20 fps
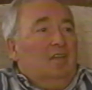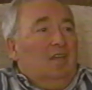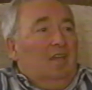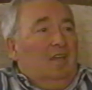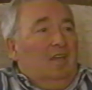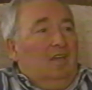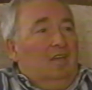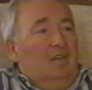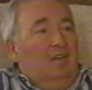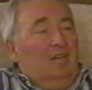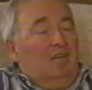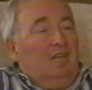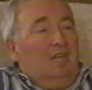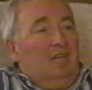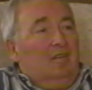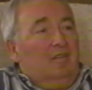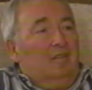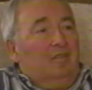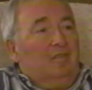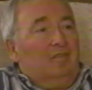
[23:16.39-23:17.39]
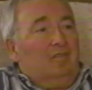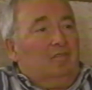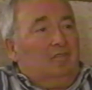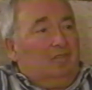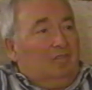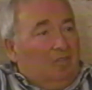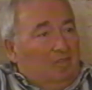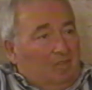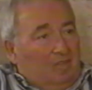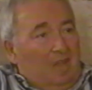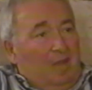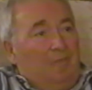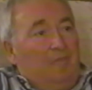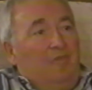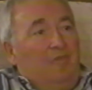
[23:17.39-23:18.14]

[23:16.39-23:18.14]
And to some